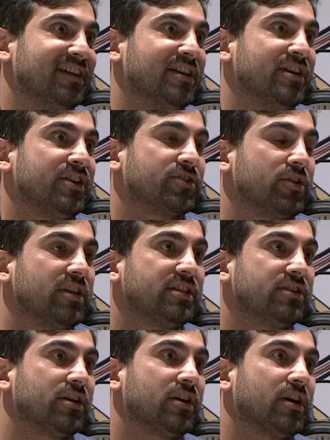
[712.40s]
Yeah, so they
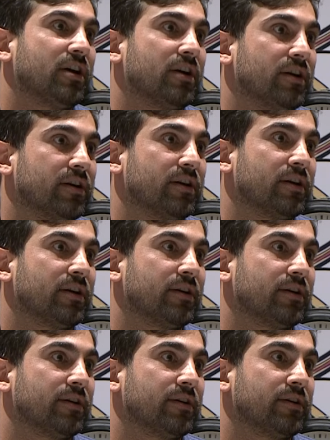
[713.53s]
have a lot of successful
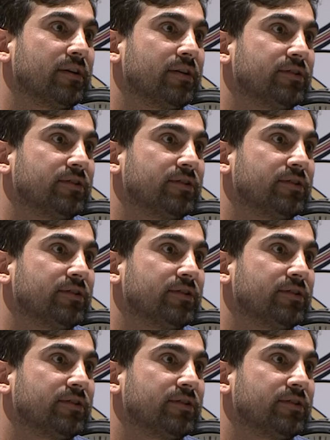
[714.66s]
stories.